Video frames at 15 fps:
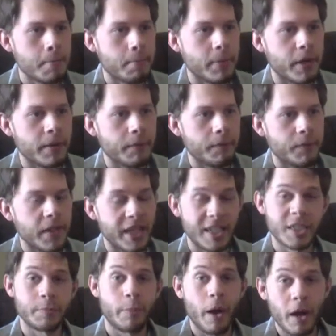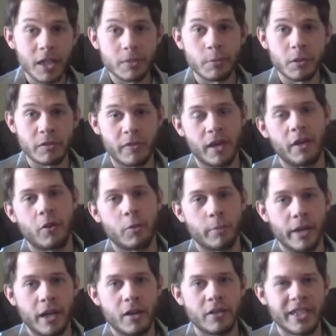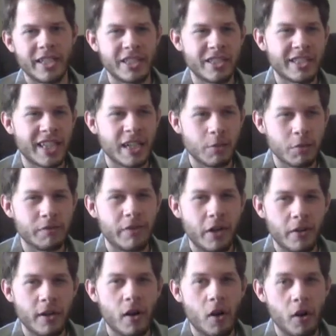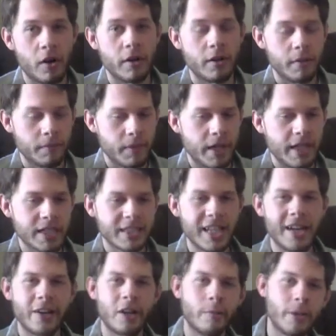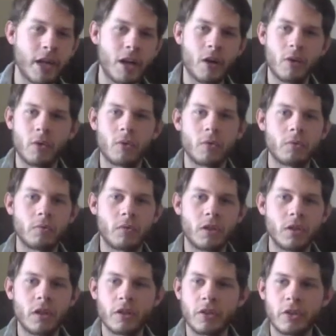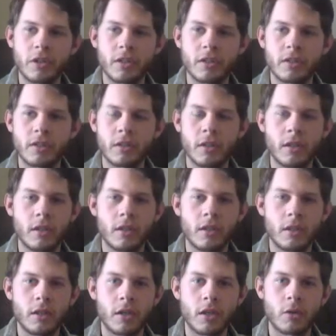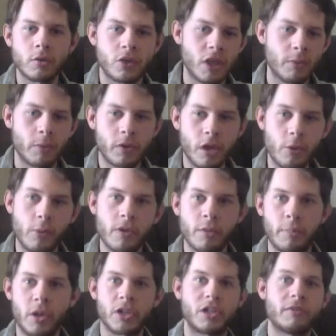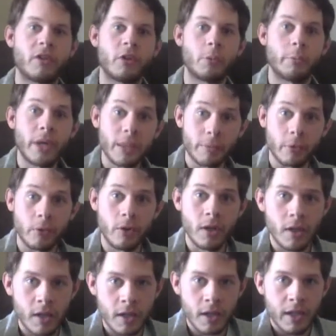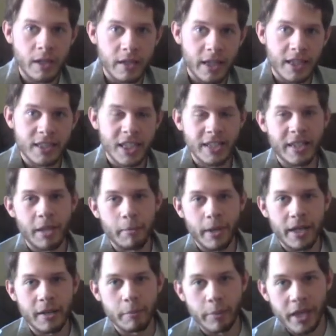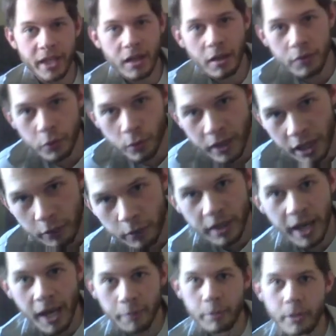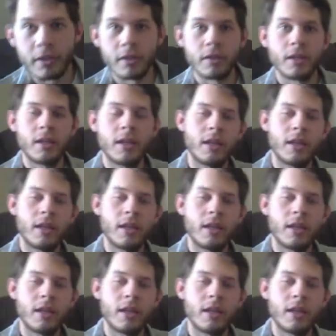But it is possible to find other players. He just said it was very hard. And it's not going to be all cluttered and, jumbled up with a bunch of other people. They said they made it big enough to where that wouldn't happen.